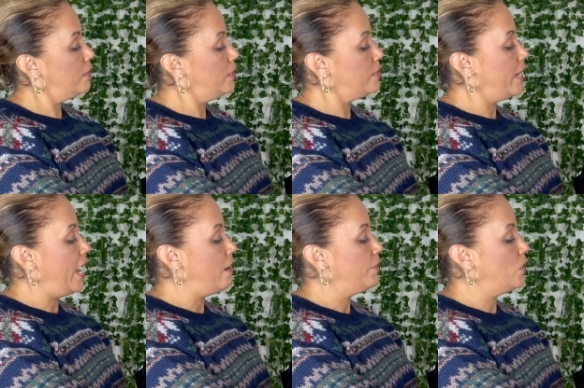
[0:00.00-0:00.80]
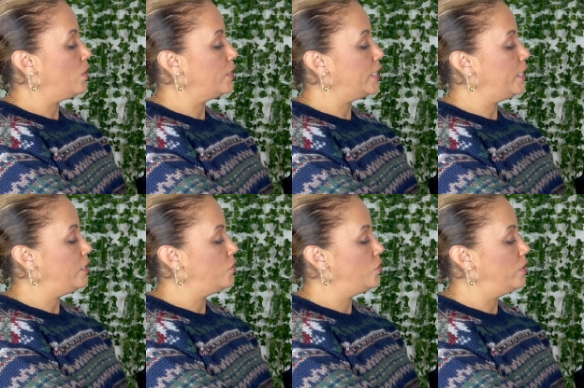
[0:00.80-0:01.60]
It's a half a yard
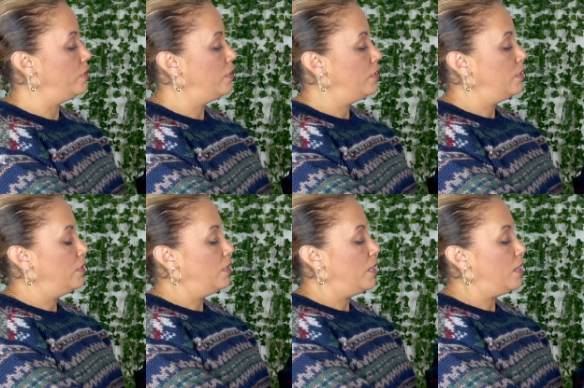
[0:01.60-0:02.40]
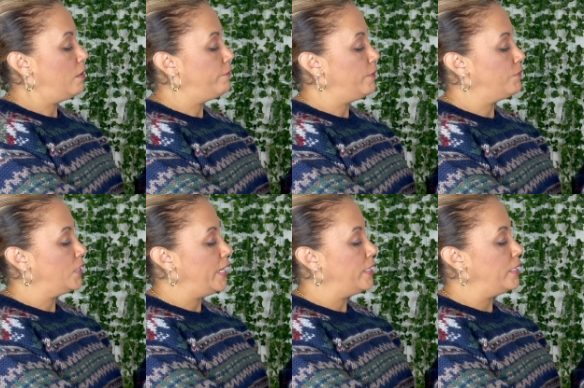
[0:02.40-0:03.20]
each,
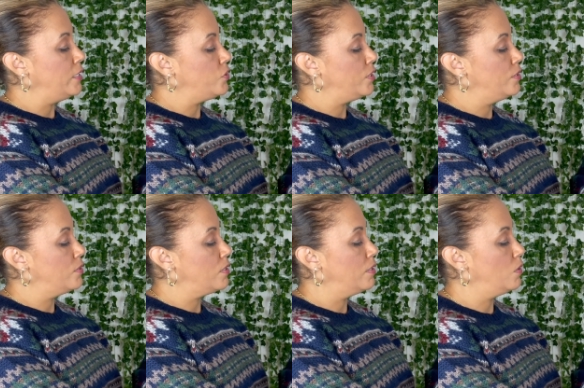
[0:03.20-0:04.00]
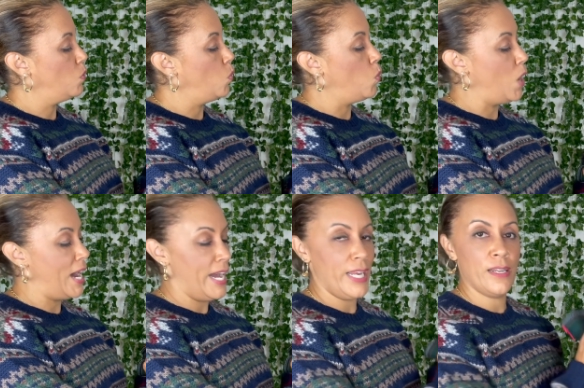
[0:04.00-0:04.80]
58 inches
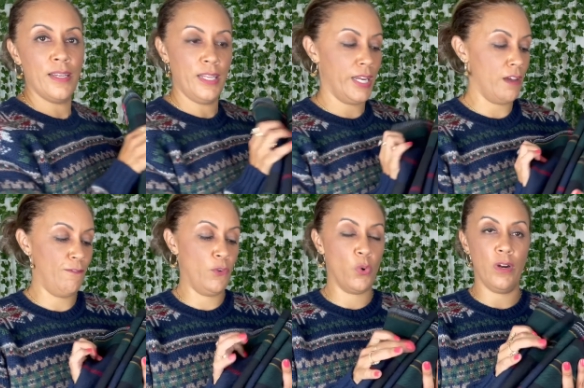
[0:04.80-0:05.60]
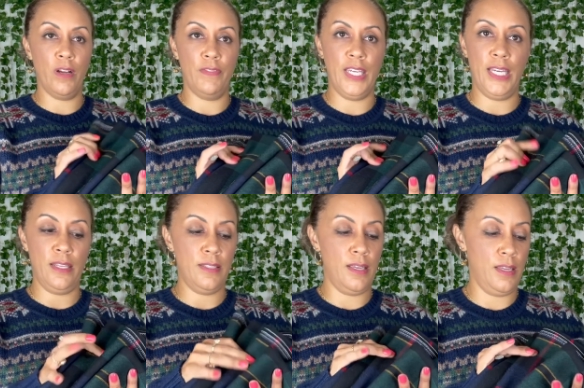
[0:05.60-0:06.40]
wide. And I got 4 of
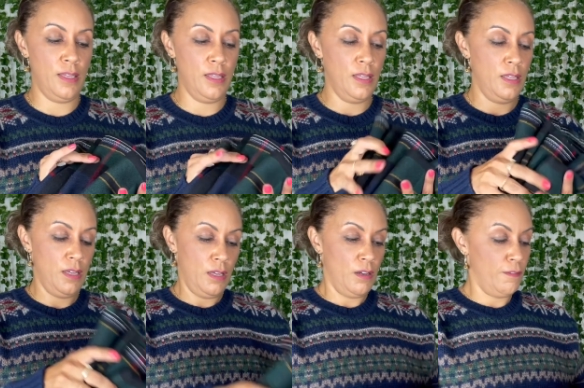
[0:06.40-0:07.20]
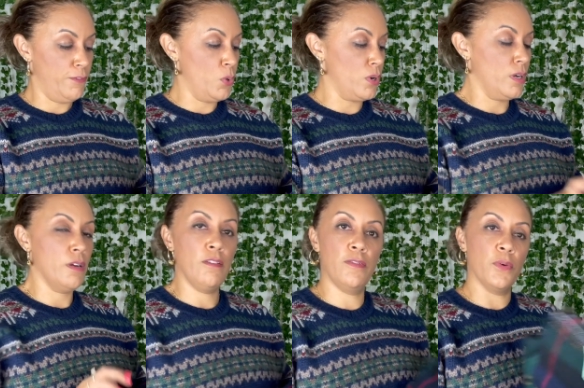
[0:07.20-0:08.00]
these for
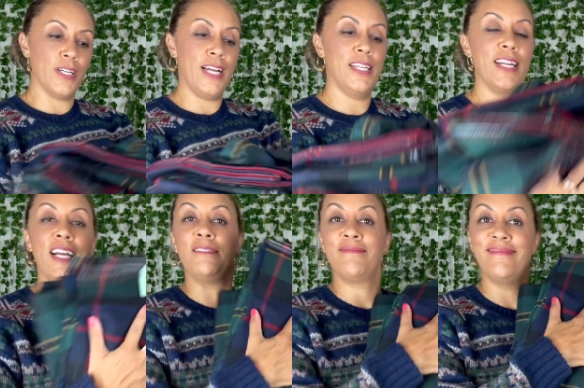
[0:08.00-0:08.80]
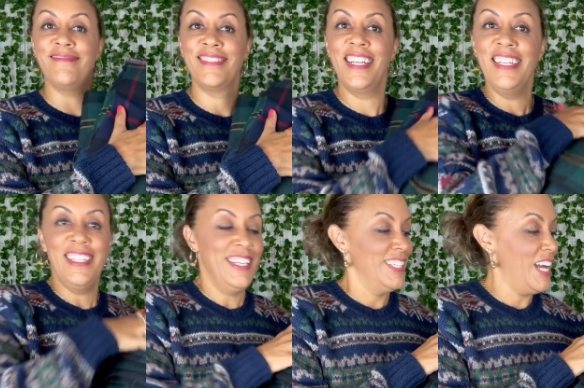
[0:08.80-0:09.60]
$4.99.
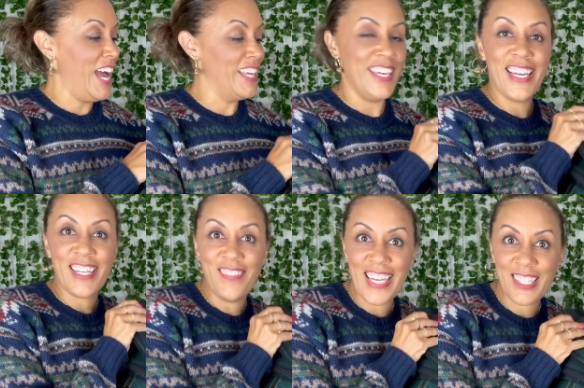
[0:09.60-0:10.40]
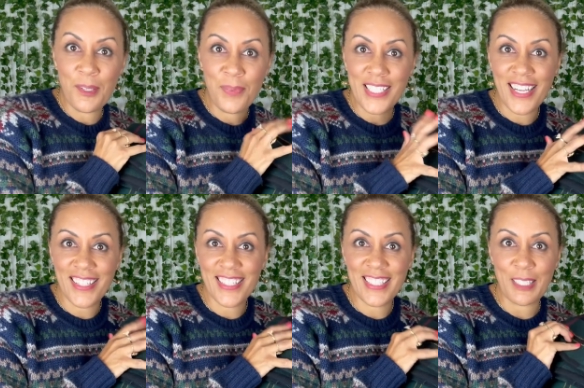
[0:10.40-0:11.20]
I think I can make a 2-piece out of
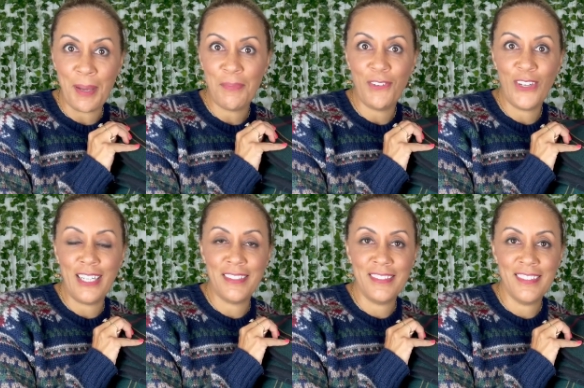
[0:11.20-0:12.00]
this. This might be fun.